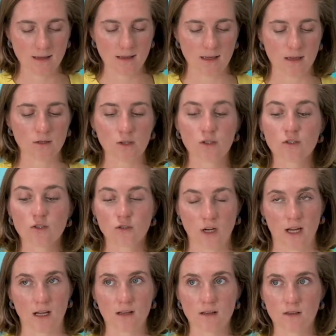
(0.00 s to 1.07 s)
in your
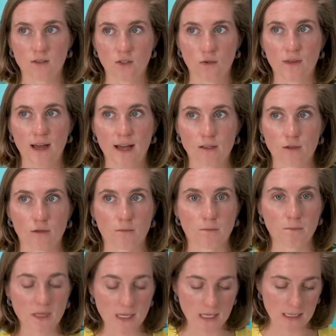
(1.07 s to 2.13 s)
string so that your
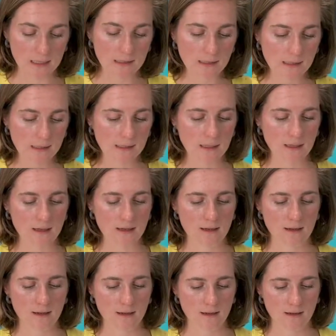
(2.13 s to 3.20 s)
beads
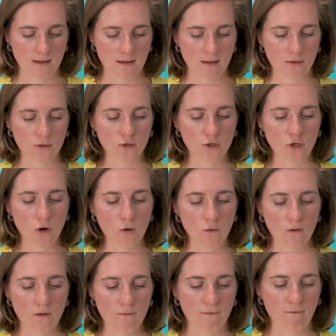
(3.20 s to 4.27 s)
don't
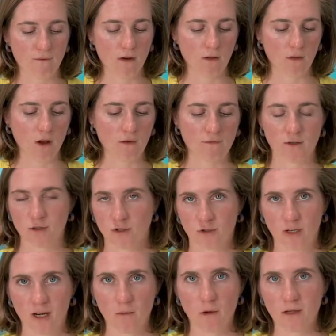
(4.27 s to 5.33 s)
fall off your
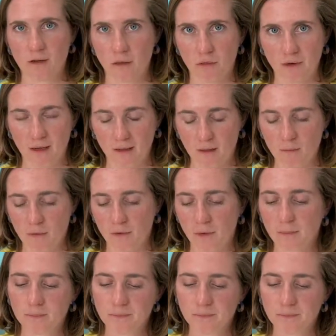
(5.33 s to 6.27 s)
string while you're threading them through.